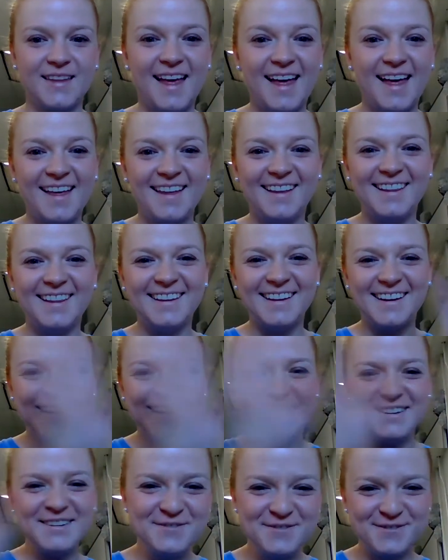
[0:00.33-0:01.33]

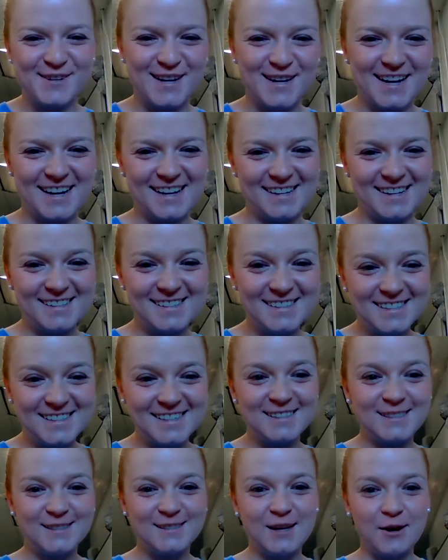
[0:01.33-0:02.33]
Hello, friends.
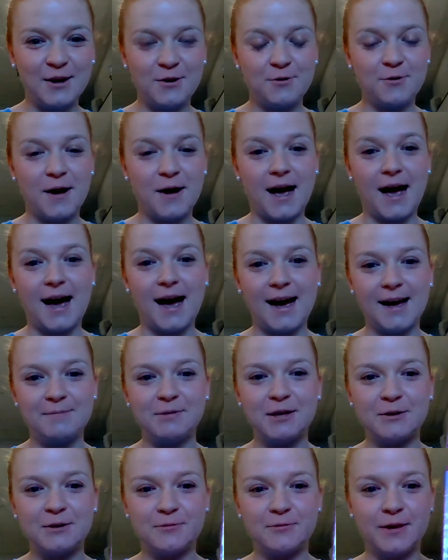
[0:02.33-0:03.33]
So, I'm
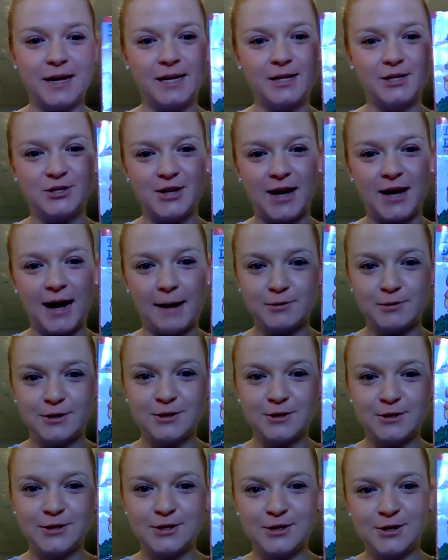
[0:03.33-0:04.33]
going to read chapter
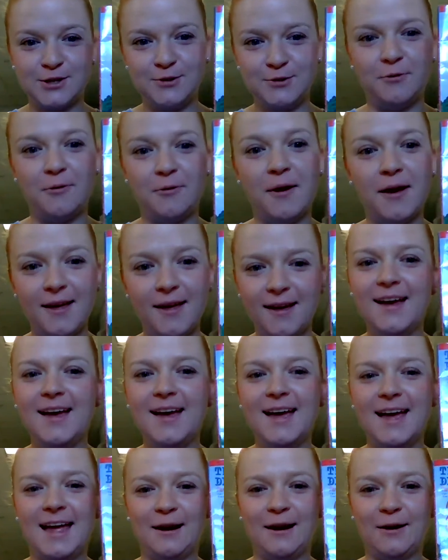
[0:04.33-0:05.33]
2
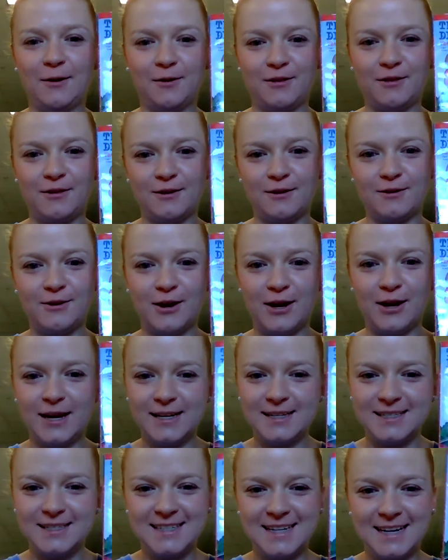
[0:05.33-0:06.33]
in our third grade
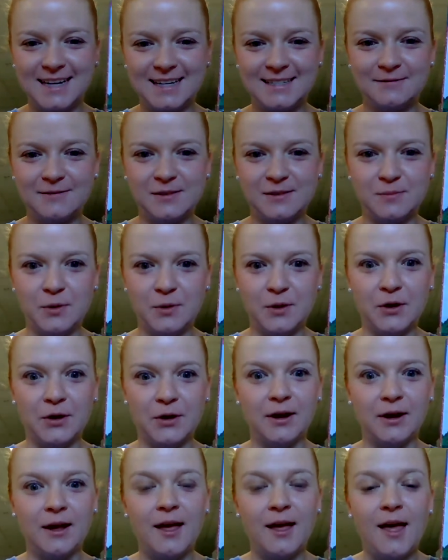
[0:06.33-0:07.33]
detectives book,
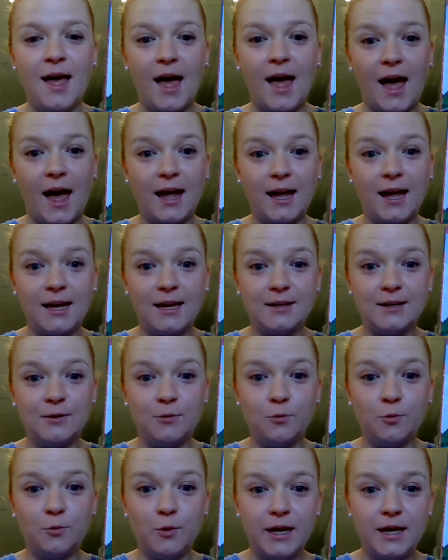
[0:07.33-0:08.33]

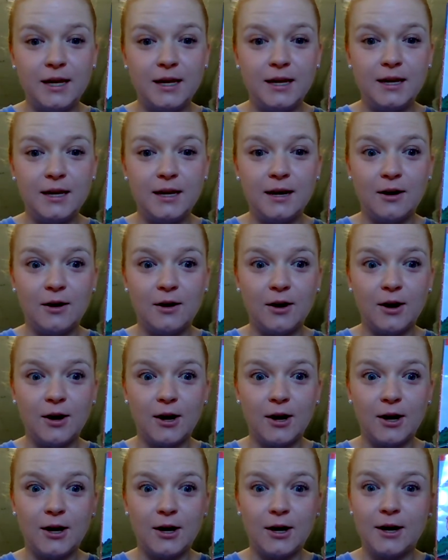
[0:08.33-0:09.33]
and we
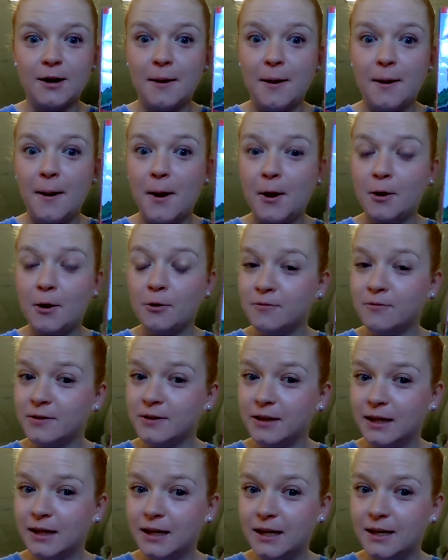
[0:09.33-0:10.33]
are
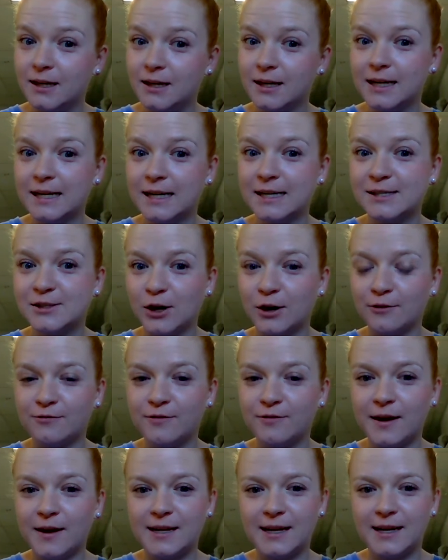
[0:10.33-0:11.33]
hopefully going to start
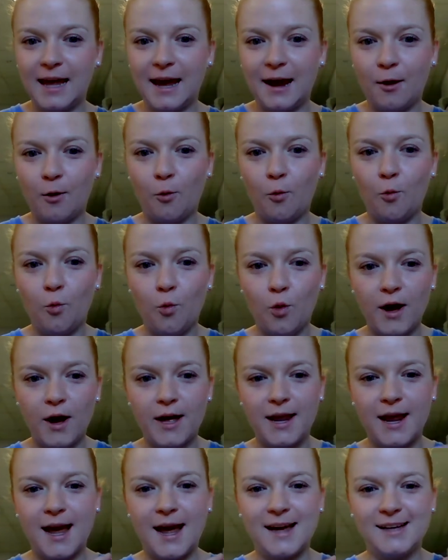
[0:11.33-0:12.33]
finding out what
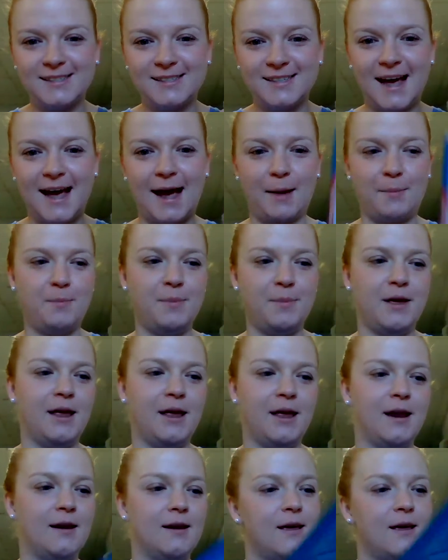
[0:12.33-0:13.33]
has happened